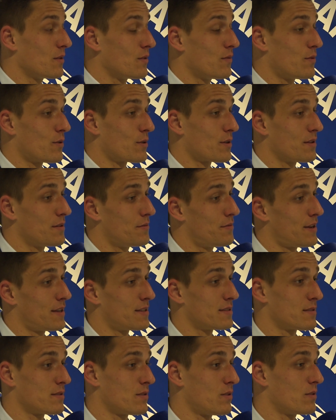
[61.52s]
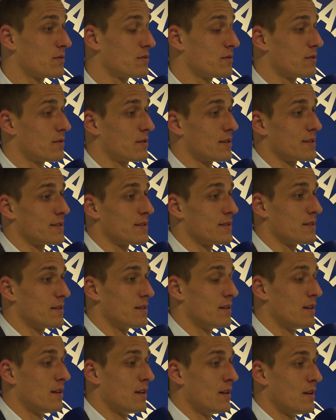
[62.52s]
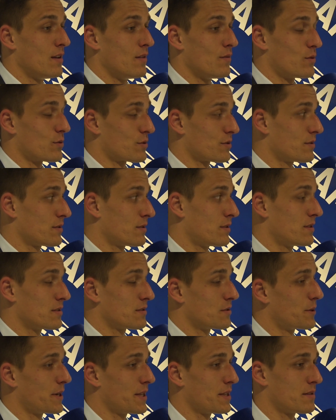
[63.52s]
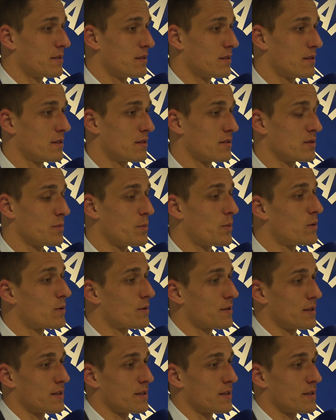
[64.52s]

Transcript: you for the fans also, and for this great support.